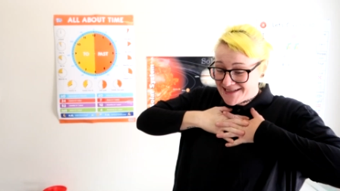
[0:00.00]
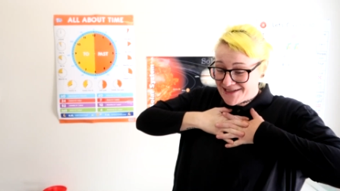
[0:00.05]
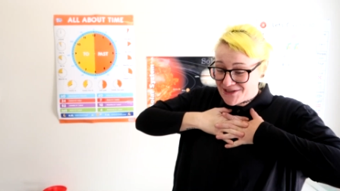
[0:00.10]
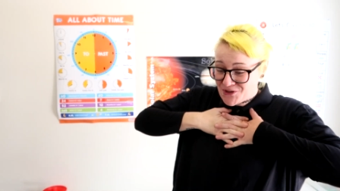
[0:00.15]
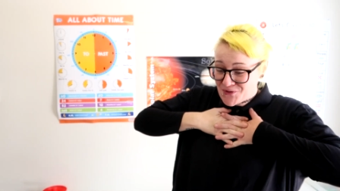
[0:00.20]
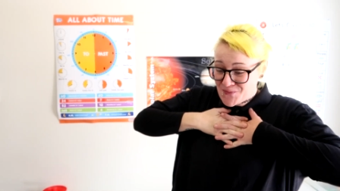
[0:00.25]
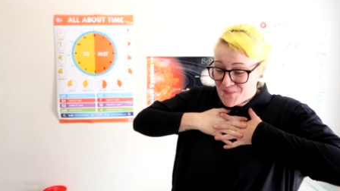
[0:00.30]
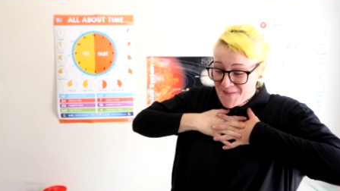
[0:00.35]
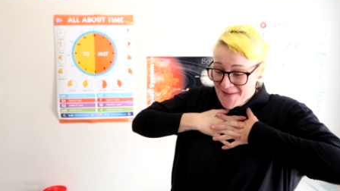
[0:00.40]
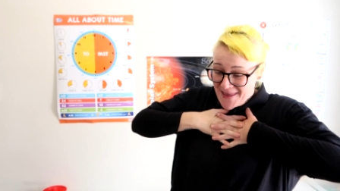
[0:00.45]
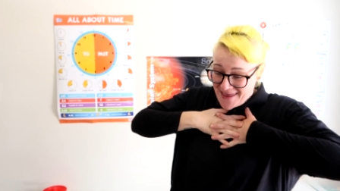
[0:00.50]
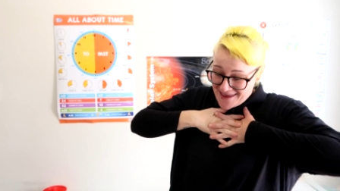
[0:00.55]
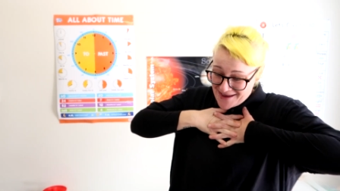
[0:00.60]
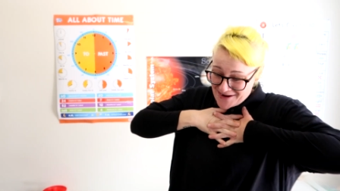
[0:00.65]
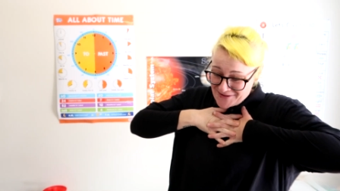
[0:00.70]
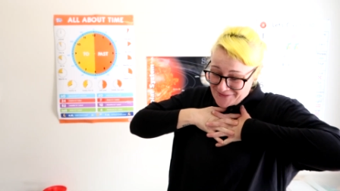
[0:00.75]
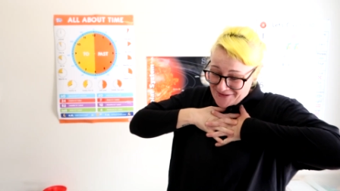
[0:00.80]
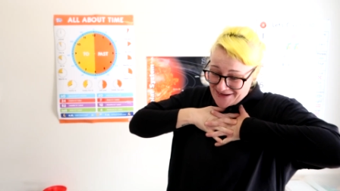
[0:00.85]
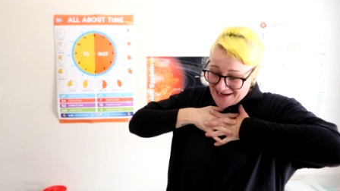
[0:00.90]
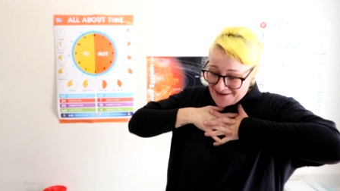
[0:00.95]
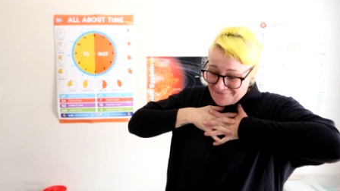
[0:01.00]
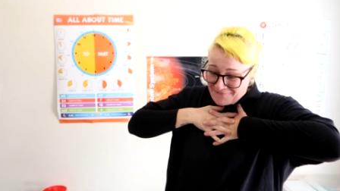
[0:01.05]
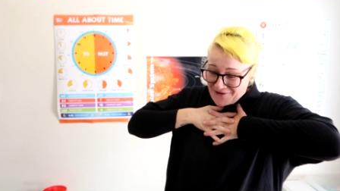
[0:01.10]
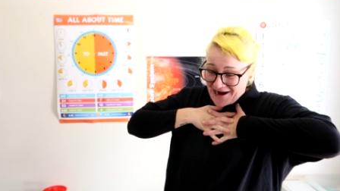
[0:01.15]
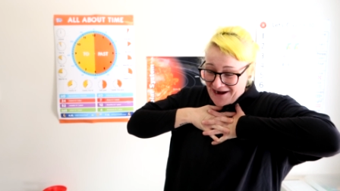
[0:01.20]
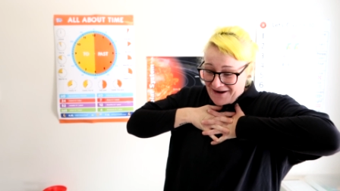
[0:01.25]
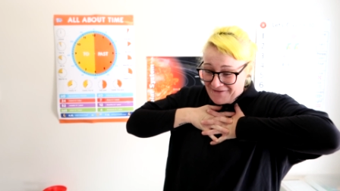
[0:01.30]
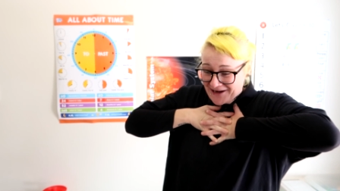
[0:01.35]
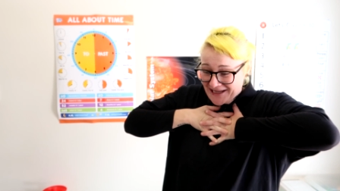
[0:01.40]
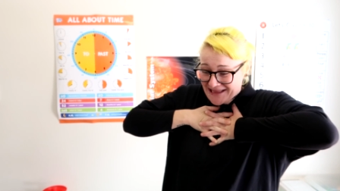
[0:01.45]
little Mary
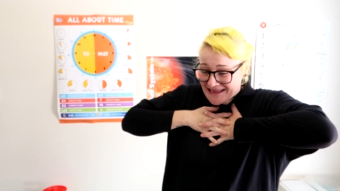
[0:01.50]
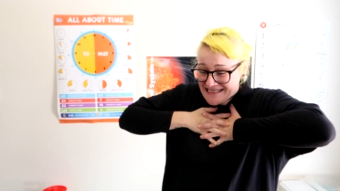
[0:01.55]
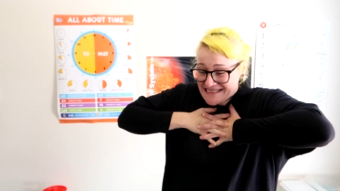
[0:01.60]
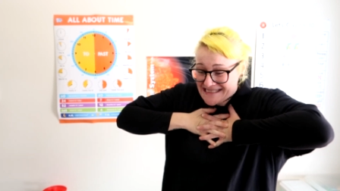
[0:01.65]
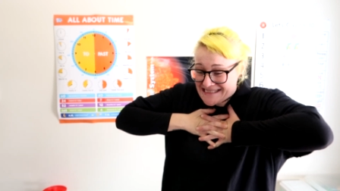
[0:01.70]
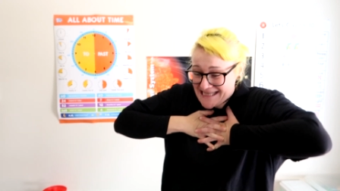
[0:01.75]
wearing the